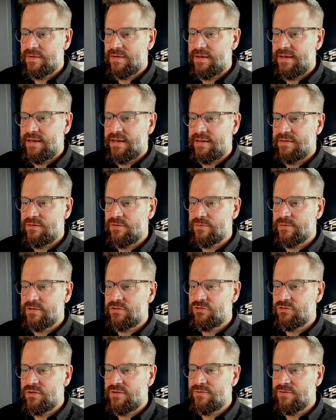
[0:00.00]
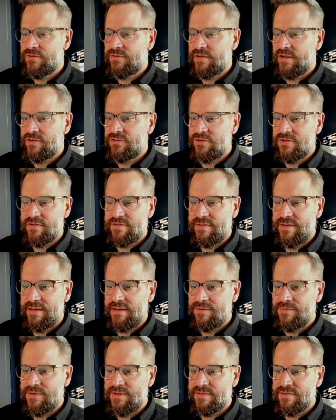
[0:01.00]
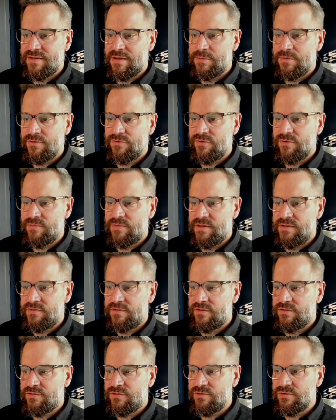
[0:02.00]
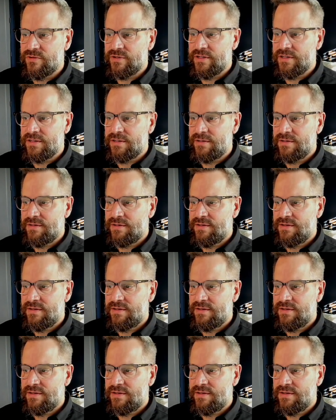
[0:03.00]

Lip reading: And the retrieval section is telling me it's coming from this historian